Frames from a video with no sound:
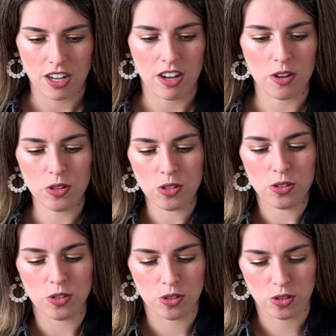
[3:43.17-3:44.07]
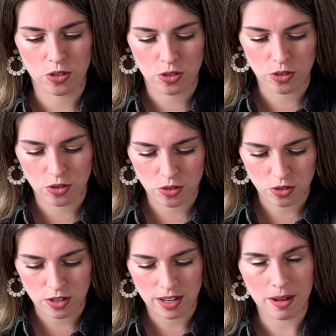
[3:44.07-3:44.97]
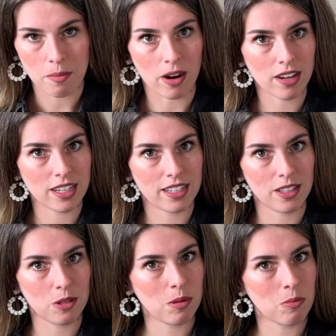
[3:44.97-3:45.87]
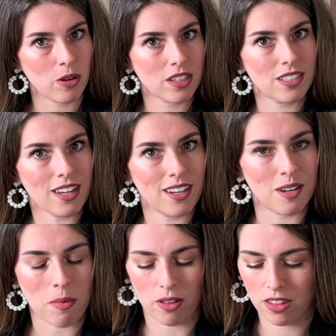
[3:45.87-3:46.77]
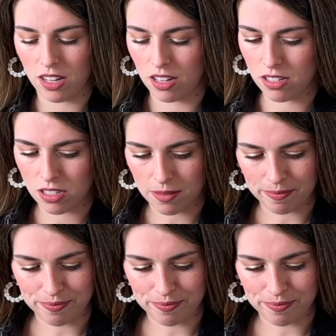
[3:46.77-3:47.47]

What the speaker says: Ooh, already a little bit more excited about these.